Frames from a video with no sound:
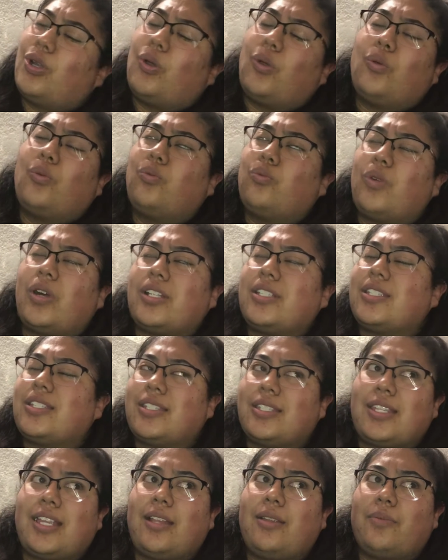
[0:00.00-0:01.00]
Who wants to
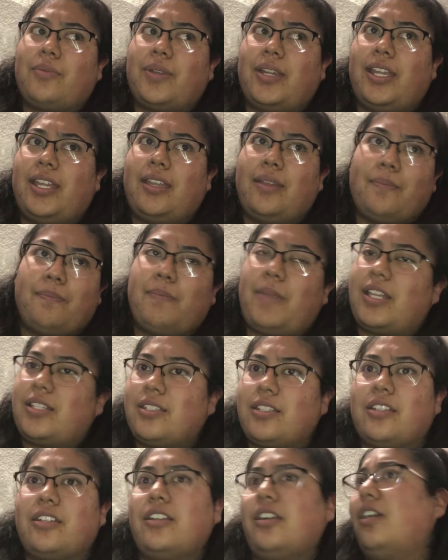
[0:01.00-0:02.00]
celebrate
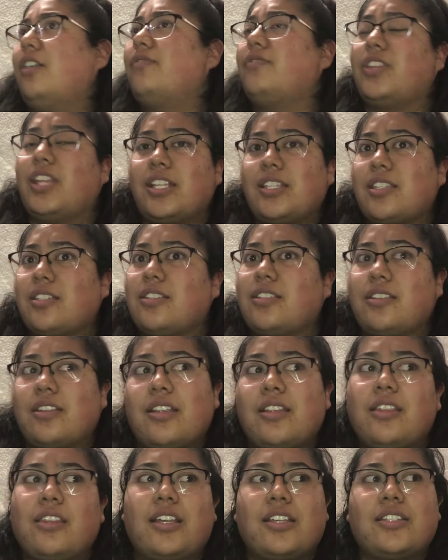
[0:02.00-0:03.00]
massacre of
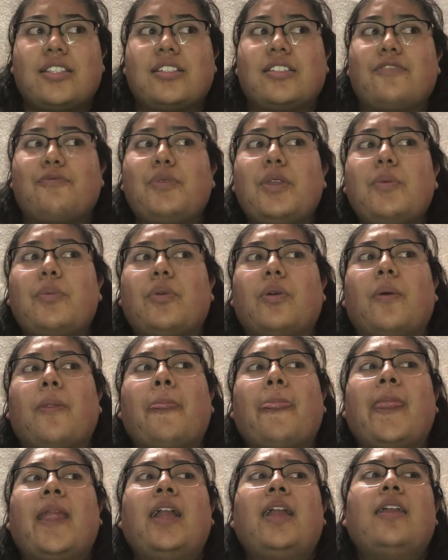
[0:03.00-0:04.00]
dozens of people?
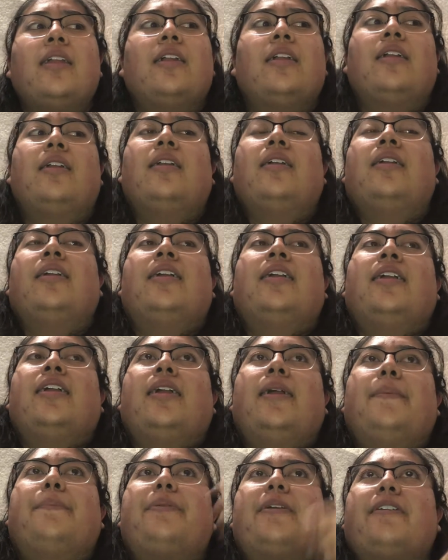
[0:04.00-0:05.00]

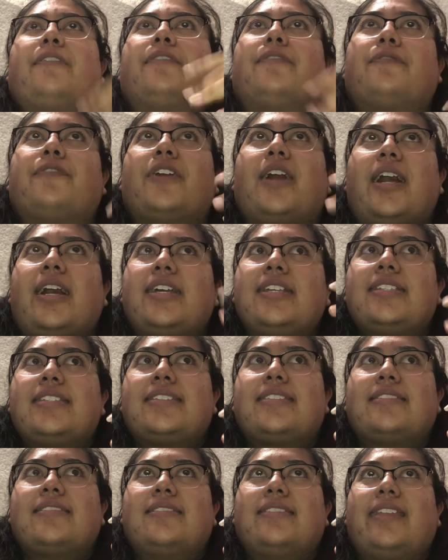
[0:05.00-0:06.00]
But for
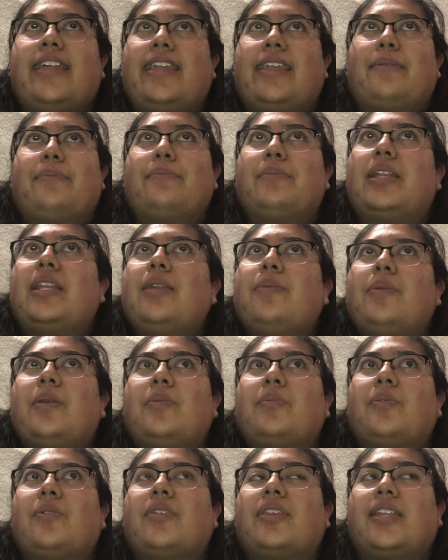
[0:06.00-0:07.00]
us, like many
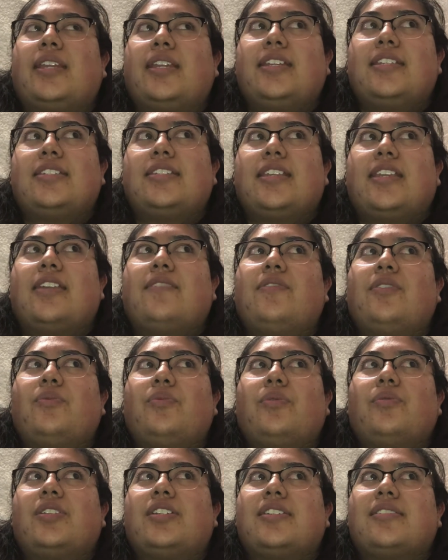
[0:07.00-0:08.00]
people, Thanksgiving,
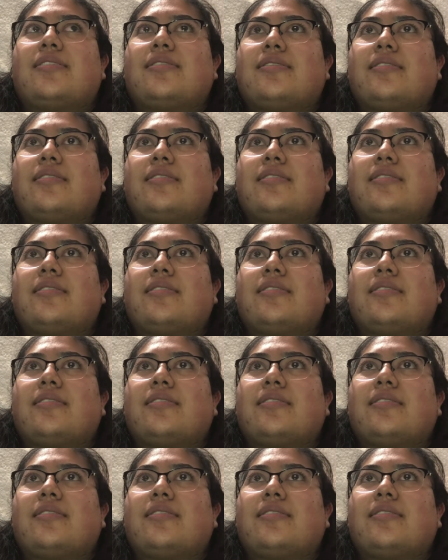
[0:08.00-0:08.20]
we just